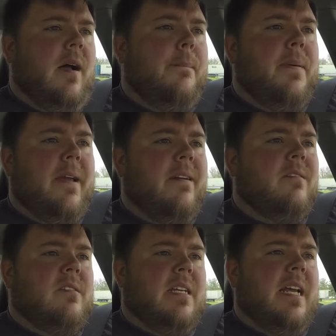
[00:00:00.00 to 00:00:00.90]

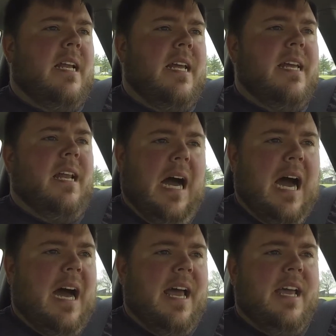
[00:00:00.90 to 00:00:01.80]
appears to get hit
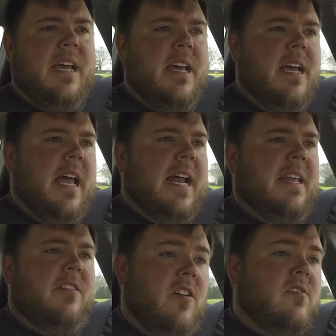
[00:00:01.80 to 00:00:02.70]
high, and
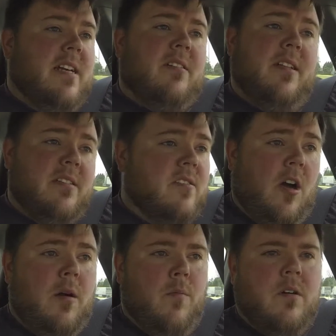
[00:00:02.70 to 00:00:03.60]
it turns out it's
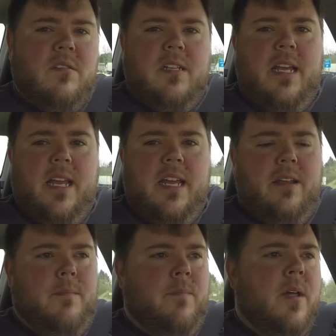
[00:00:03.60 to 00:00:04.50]
Tom Wilson that hit
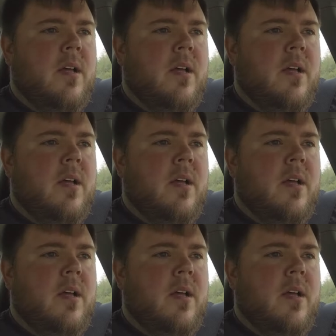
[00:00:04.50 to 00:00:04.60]
him,